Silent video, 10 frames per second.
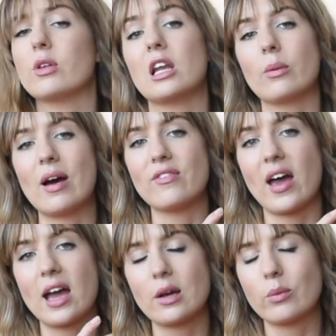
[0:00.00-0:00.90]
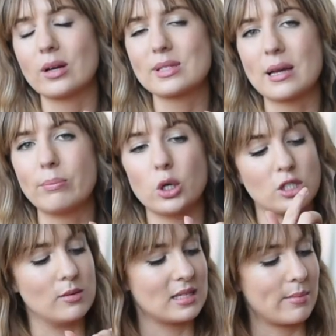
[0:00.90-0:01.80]
from the LOEWE. When I'm saying
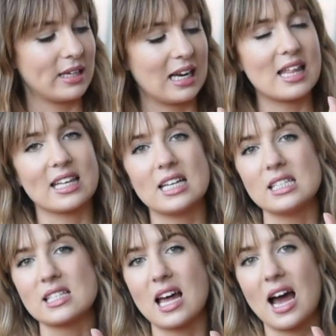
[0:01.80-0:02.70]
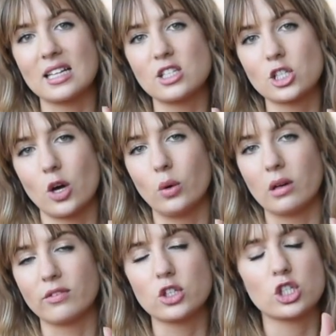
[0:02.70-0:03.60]
bottoms, I mean like the inside sole of the